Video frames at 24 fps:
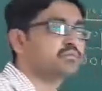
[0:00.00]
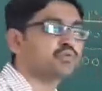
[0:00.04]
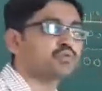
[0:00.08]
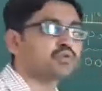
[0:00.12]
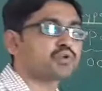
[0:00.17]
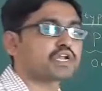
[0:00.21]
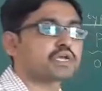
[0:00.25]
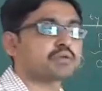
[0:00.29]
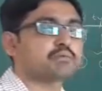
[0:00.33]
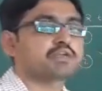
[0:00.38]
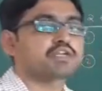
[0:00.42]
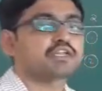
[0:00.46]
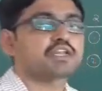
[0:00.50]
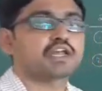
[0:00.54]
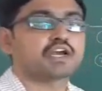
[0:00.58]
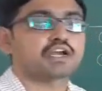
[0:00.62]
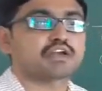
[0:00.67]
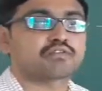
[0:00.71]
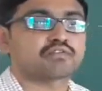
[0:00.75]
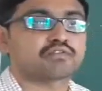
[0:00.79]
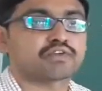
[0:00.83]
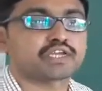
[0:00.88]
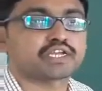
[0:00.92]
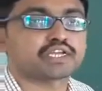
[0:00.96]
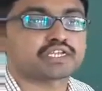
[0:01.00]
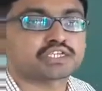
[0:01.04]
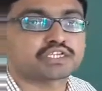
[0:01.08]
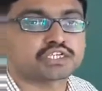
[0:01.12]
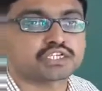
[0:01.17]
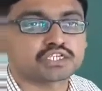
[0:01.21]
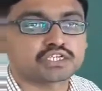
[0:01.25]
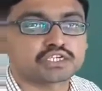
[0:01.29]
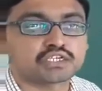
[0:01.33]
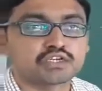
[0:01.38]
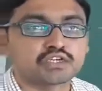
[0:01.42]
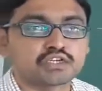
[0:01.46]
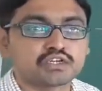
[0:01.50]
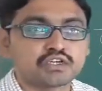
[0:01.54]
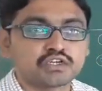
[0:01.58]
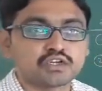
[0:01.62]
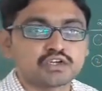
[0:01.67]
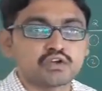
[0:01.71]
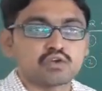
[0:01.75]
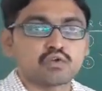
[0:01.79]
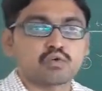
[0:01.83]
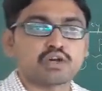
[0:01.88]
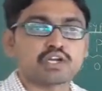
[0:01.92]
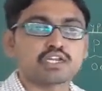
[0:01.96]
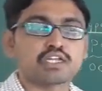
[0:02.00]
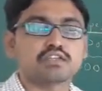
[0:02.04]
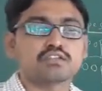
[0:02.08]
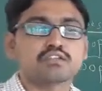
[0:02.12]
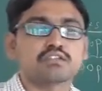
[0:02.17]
programming language. What